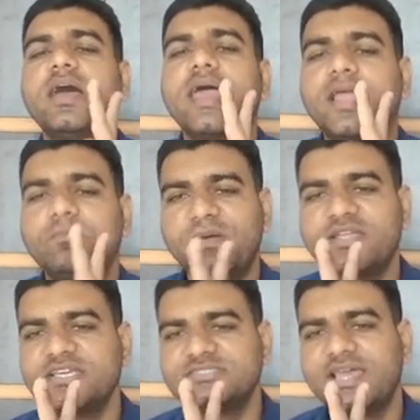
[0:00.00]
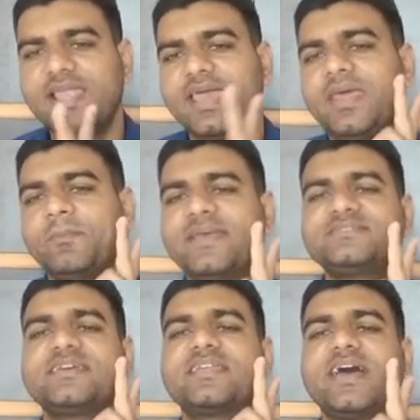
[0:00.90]
helper T cell, and
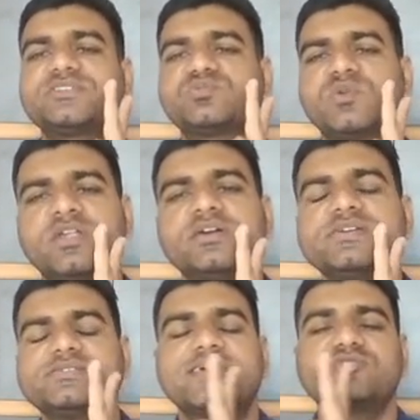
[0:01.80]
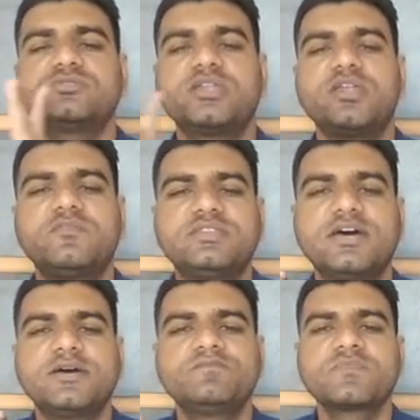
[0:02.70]
MHC class 1 is associated with
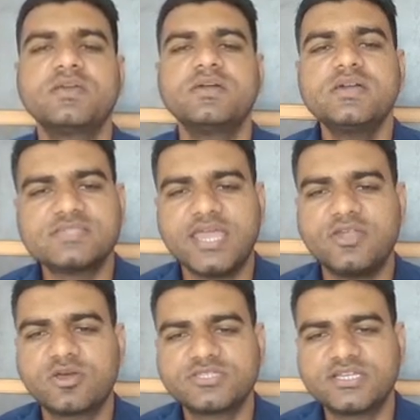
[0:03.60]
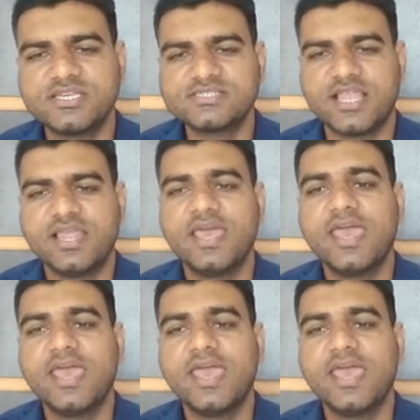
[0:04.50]
the cytotoxic T cell.